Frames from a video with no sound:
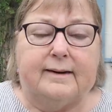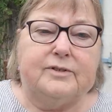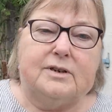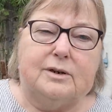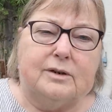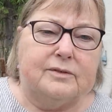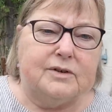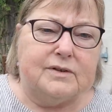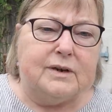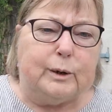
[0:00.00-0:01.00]
I've
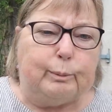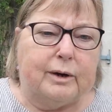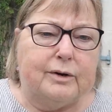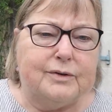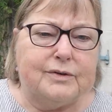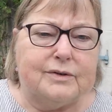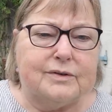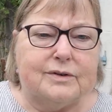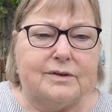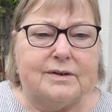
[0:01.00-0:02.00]
just seen a post that
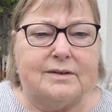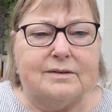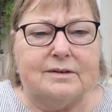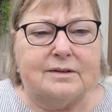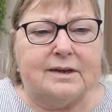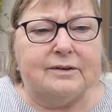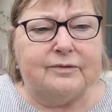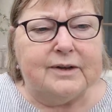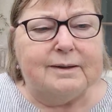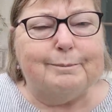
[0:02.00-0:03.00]
says that
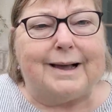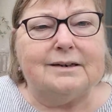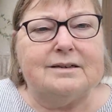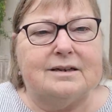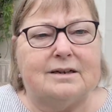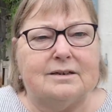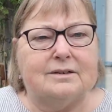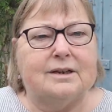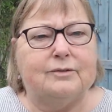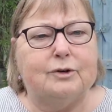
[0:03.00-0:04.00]
they've balloted
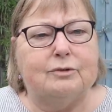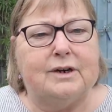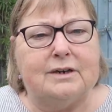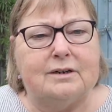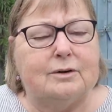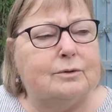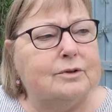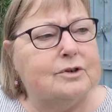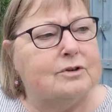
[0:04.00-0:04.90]
and they've agreed to go on